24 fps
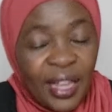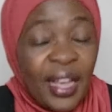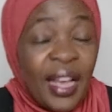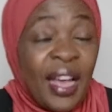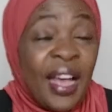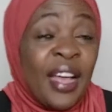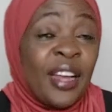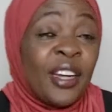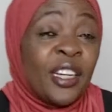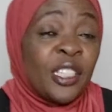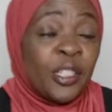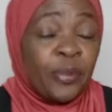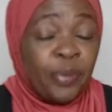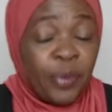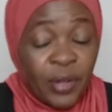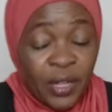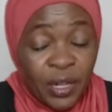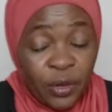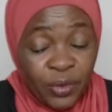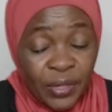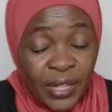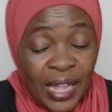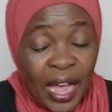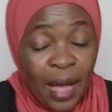I
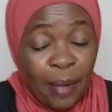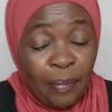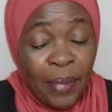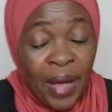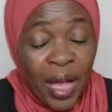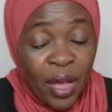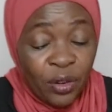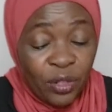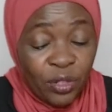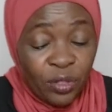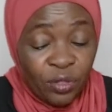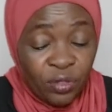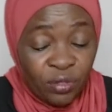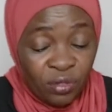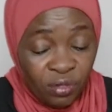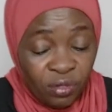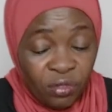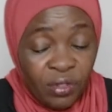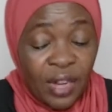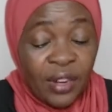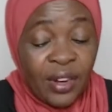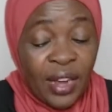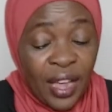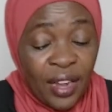responded with about
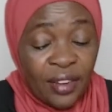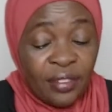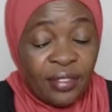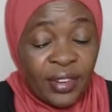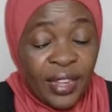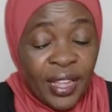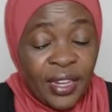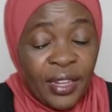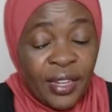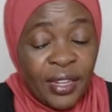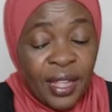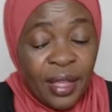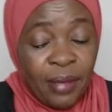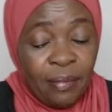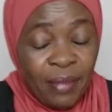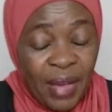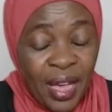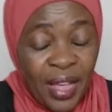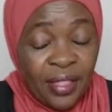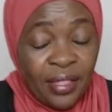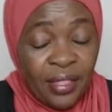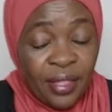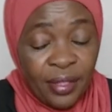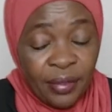$100 a
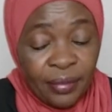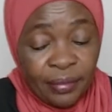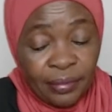month.